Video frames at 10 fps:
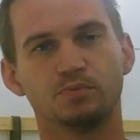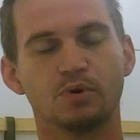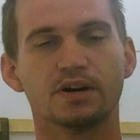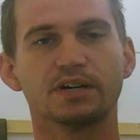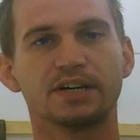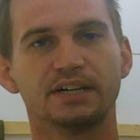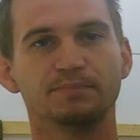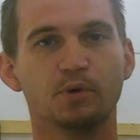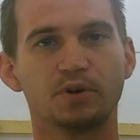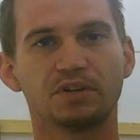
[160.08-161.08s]
work and a
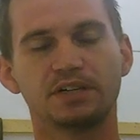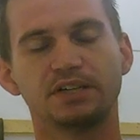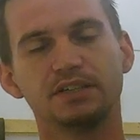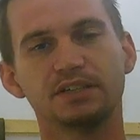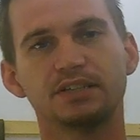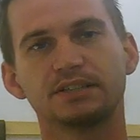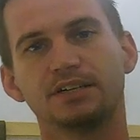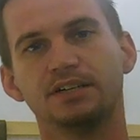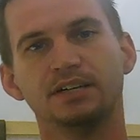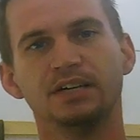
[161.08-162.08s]
more clean
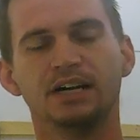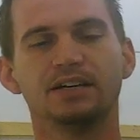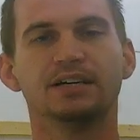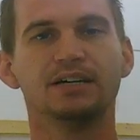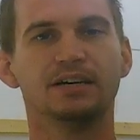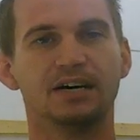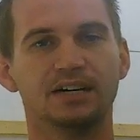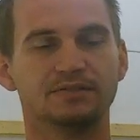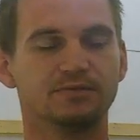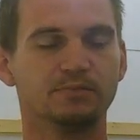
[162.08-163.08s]
look.
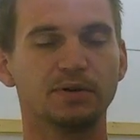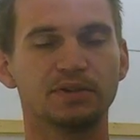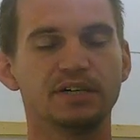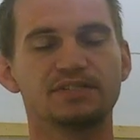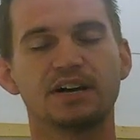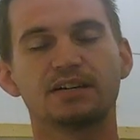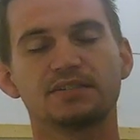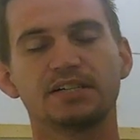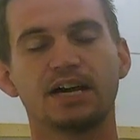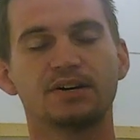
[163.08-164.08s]
For both of these,
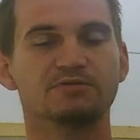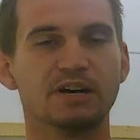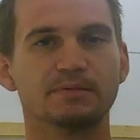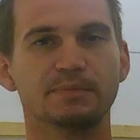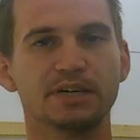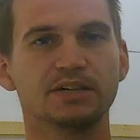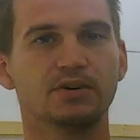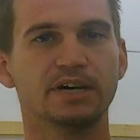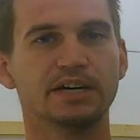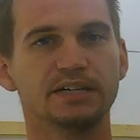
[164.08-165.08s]
honestly, I'd recommend
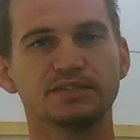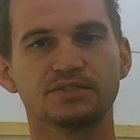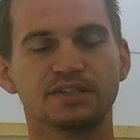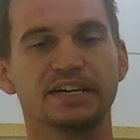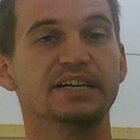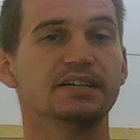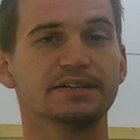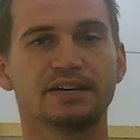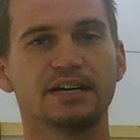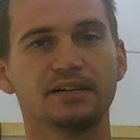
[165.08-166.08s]
go ahead and just get a
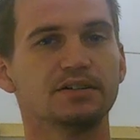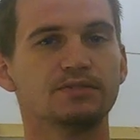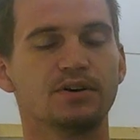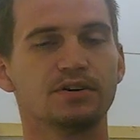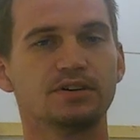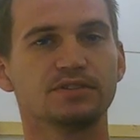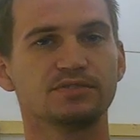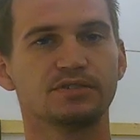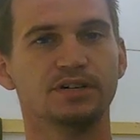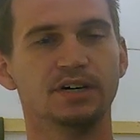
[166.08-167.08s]
standalone
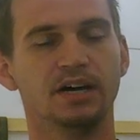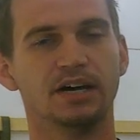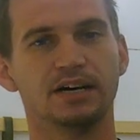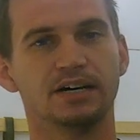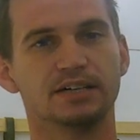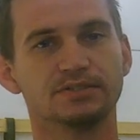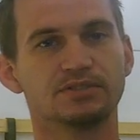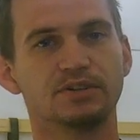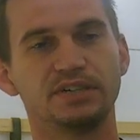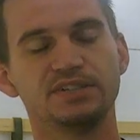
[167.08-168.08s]
harness.
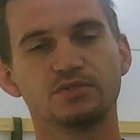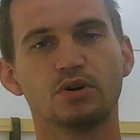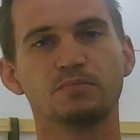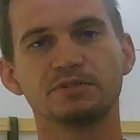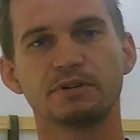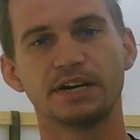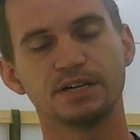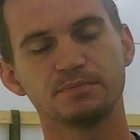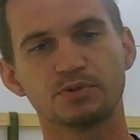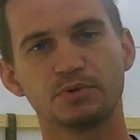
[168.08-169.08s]
So these normally
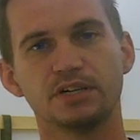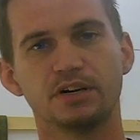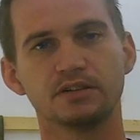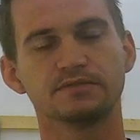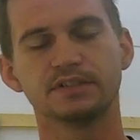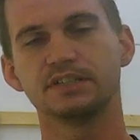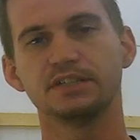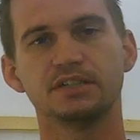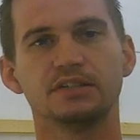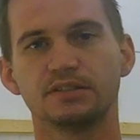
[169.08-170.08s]
range between
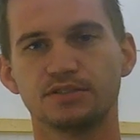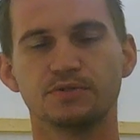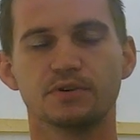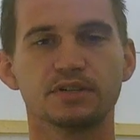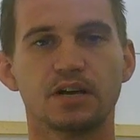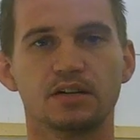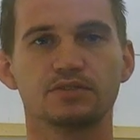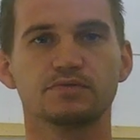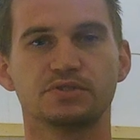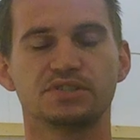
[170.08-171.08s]
$150 to
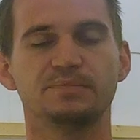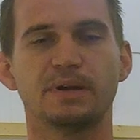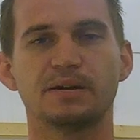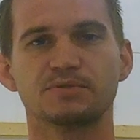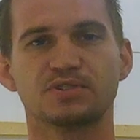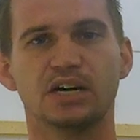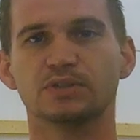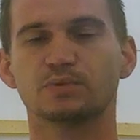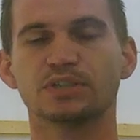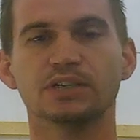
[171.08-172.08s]
$200 for a cheap
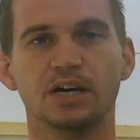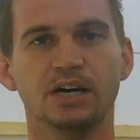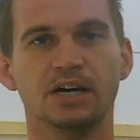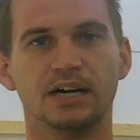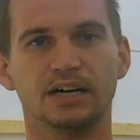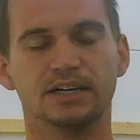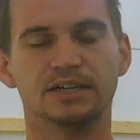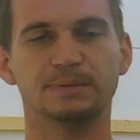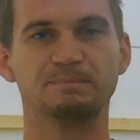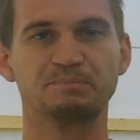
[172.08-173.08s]
Amazon
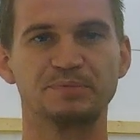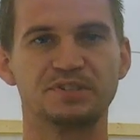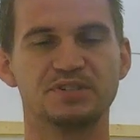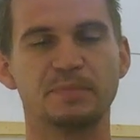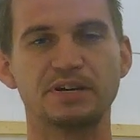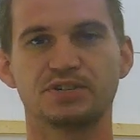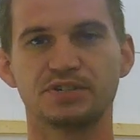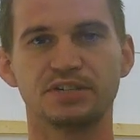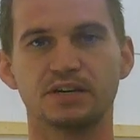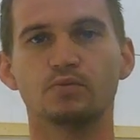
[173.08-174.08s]
one. Just make sure
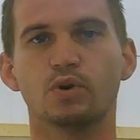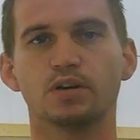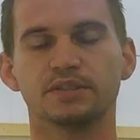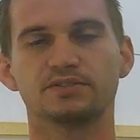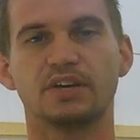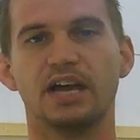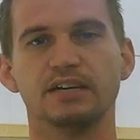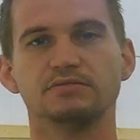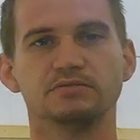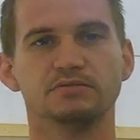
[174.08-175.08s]
you get one that's got